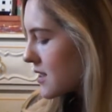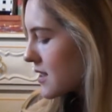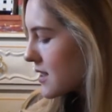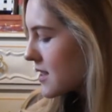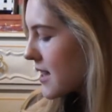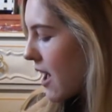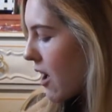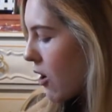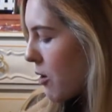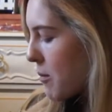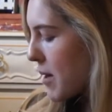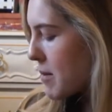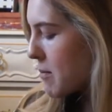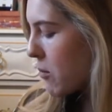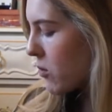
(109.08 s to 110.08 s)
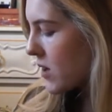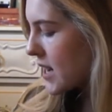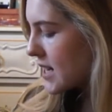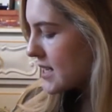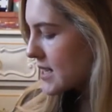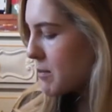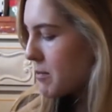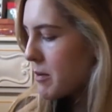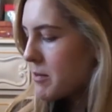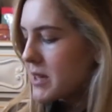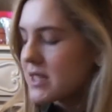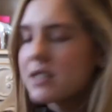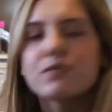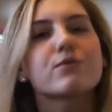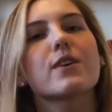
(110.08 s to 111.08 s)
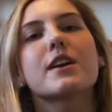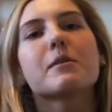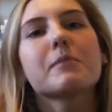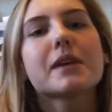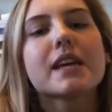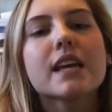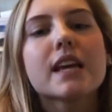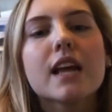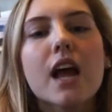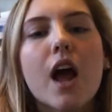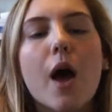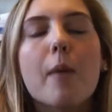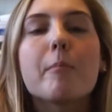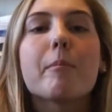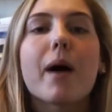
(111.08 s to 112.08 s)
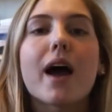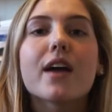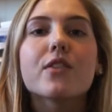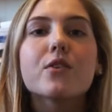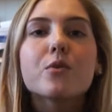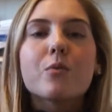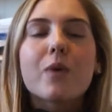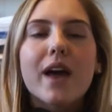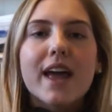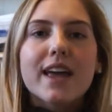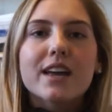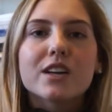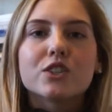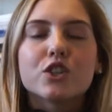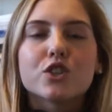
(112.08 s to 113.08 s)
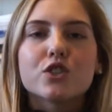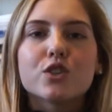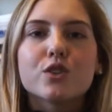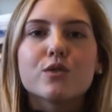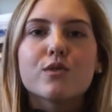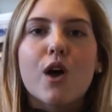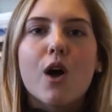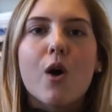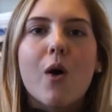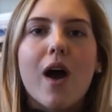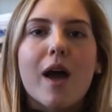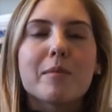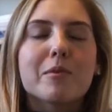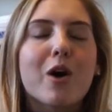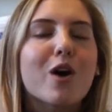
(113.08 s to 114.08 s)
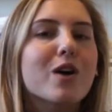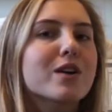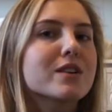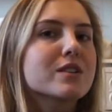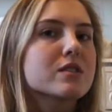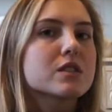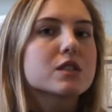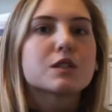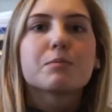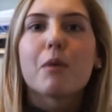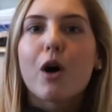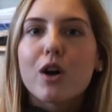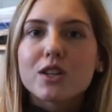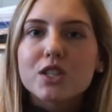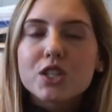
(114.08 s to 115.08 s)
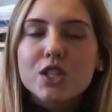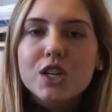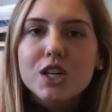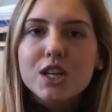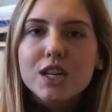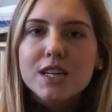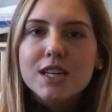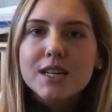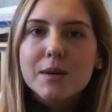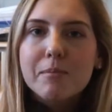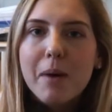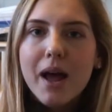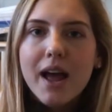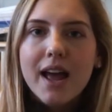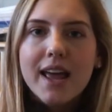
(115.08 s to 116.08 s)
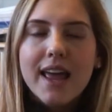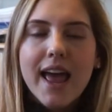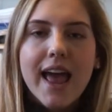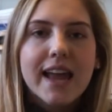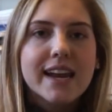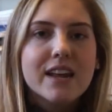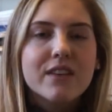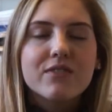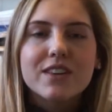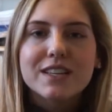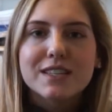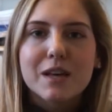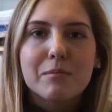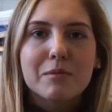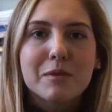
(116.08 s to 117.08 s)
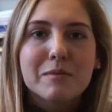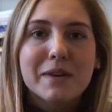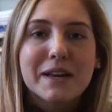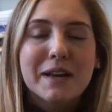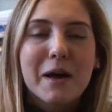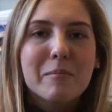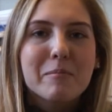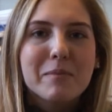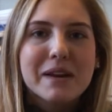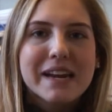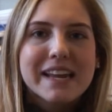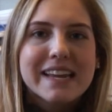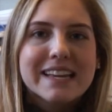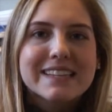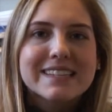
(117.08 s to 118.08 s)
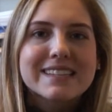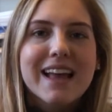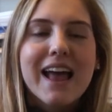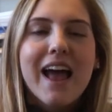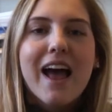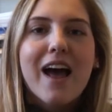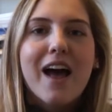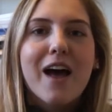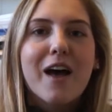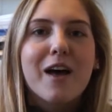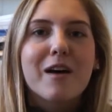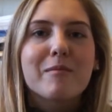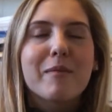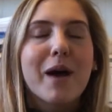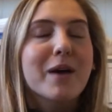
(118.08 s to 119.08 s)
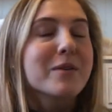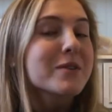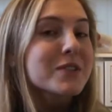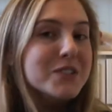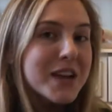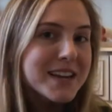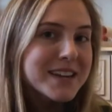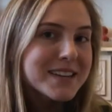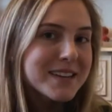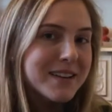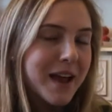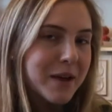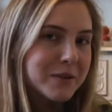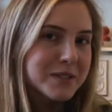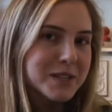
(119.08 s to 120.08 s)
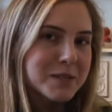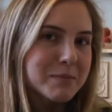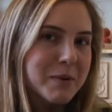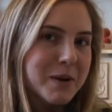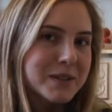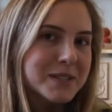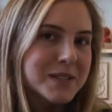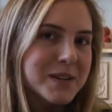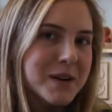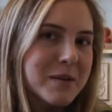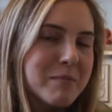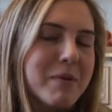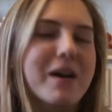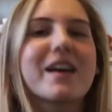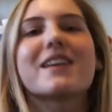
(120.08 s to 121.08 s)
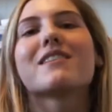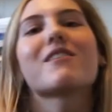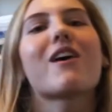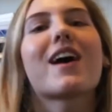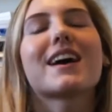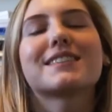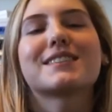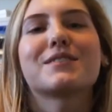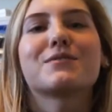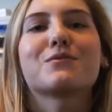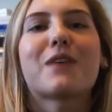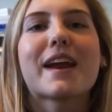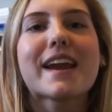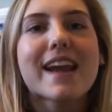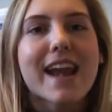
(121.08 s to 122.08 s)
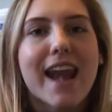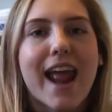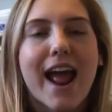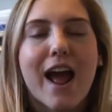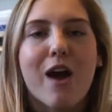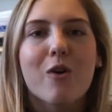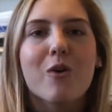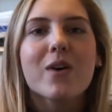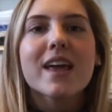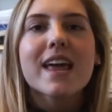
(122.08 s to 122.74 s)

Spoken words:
get all my morning supplements in front of me. By the way, just so you know, I'm not sponsored by any of these supplement companies. I wish I was a sponsor, but not as of right now,